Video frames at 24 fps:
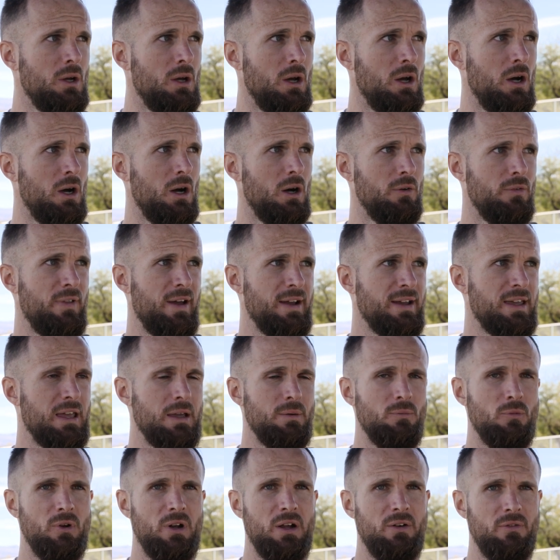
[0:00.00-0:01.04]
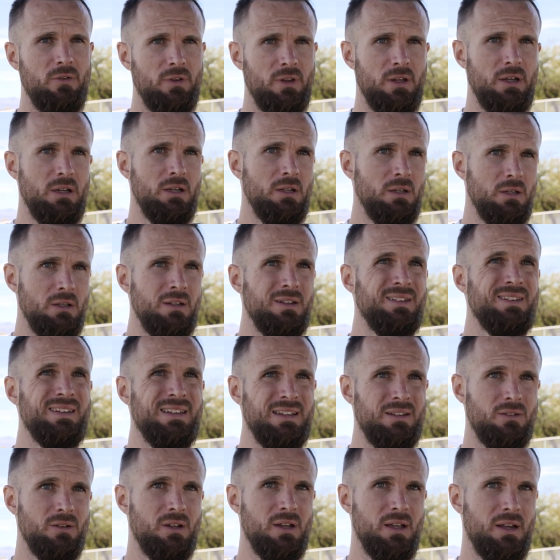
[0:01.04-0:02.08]
of that game whatever they
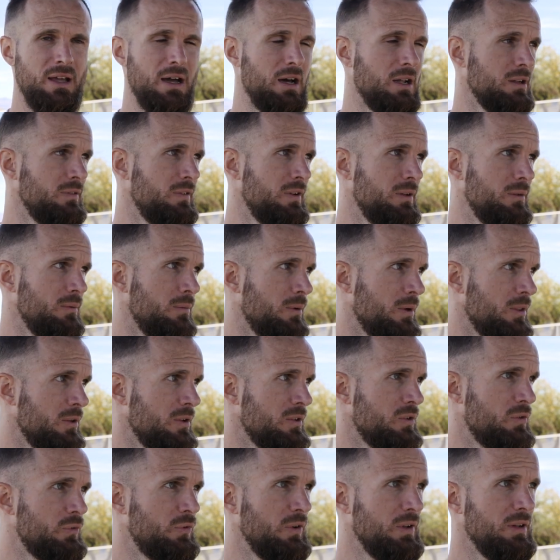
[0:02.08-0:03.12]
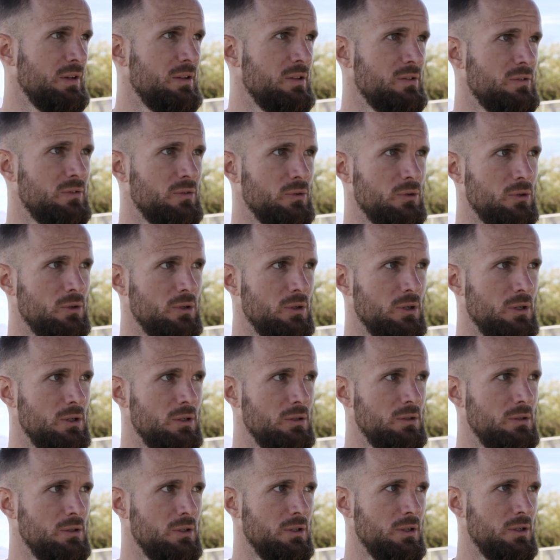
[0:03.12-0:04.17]
need to get out of it, whether it's fitness
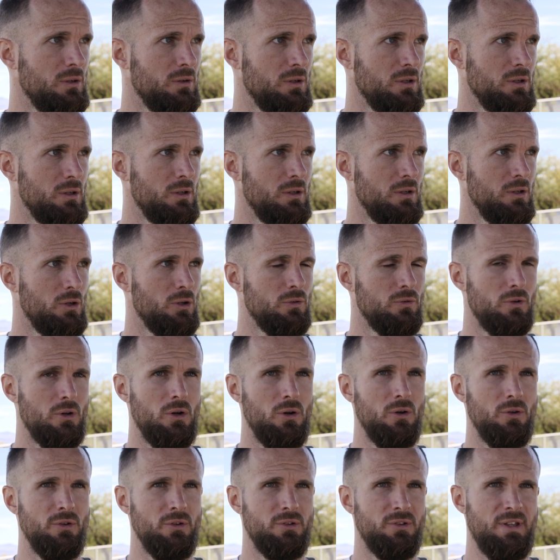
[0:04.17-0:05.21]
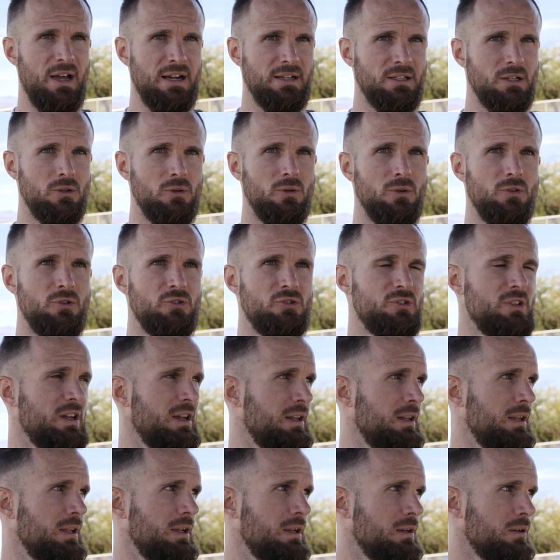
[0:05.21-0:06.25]
or an overall tactical
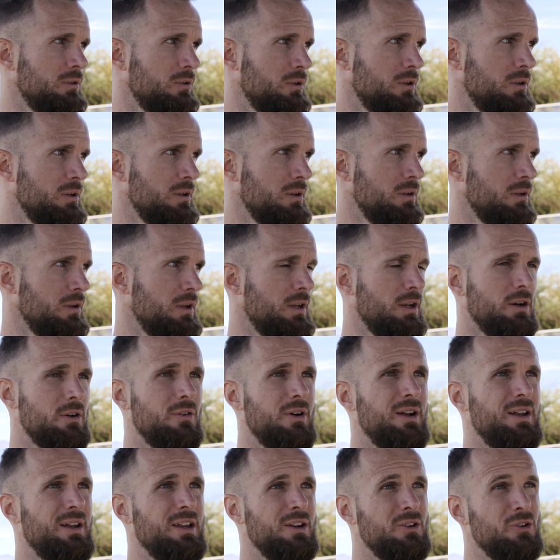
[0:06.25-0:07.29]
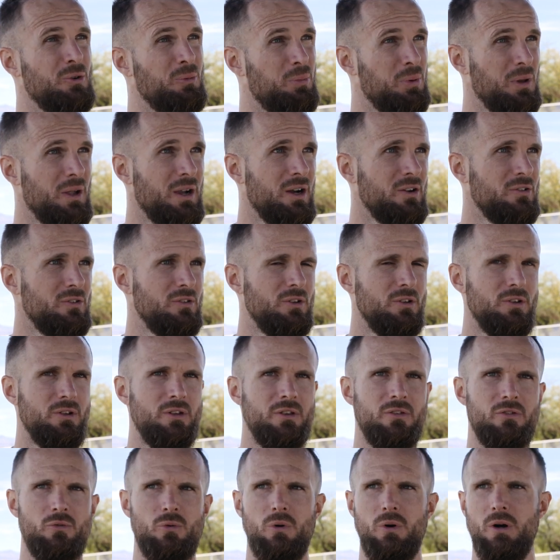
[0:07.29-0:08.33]
understanding or integrating new players into
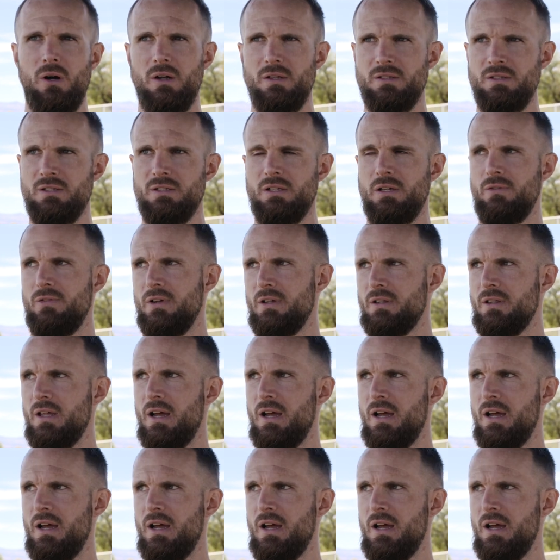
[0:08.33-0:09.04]
the squads and stuff like